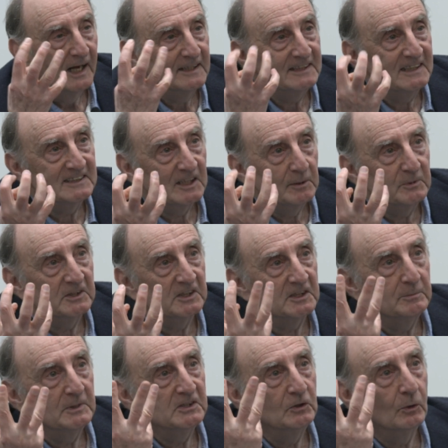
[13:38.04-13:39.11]

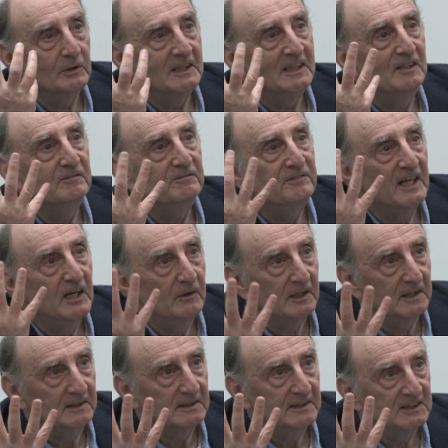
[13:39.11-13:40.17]
anti-Semitism is not
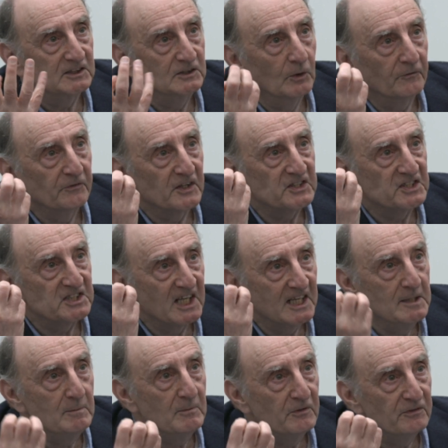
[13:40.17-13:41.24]
invariant. It's not the
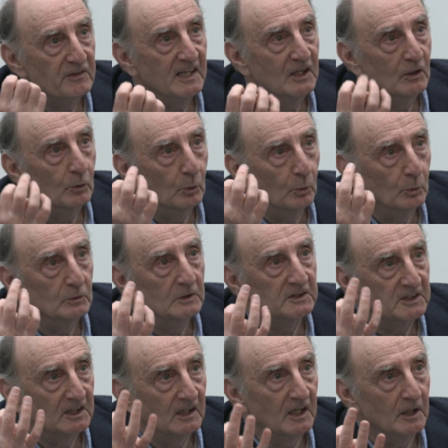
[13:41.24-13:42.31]
same thing all the
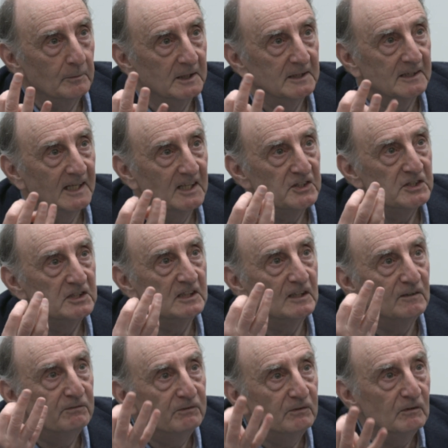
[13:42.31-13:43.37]
time. It takes
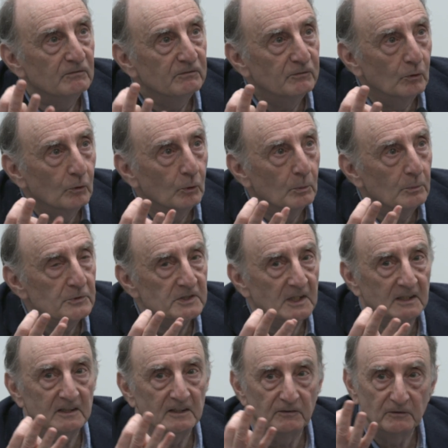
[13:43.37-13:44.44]
different forms
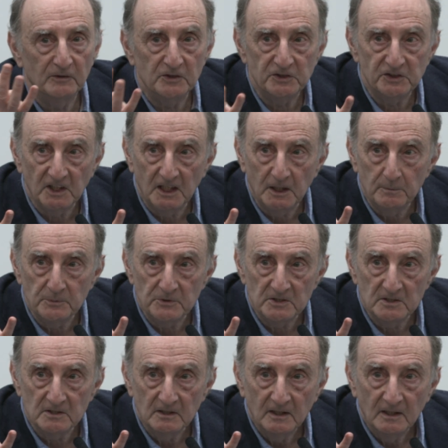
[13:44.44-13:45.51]
and different
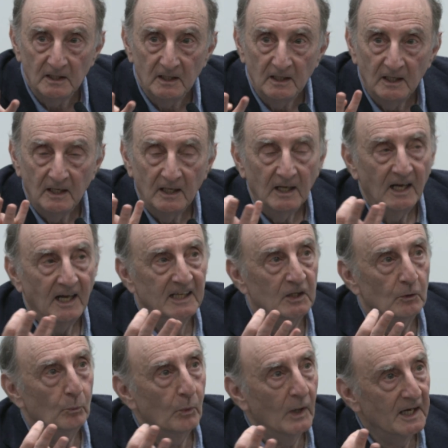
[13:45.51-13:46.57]
shapes, and
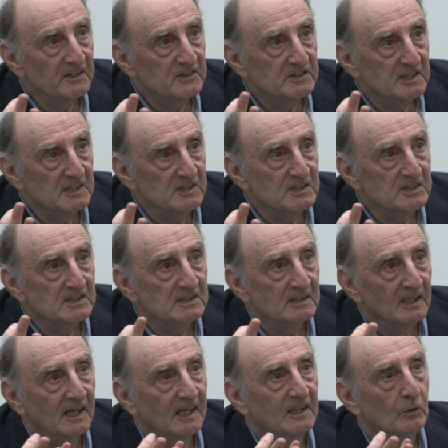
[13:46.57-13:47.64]
it waxes
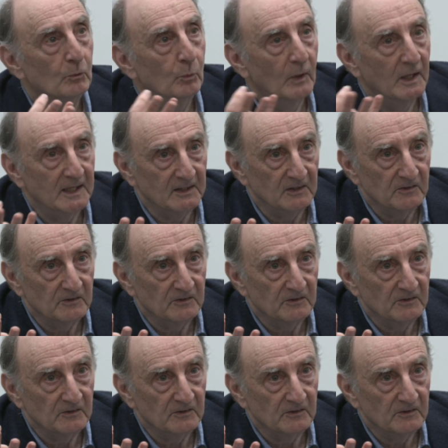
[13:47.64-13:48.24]
and it wanes.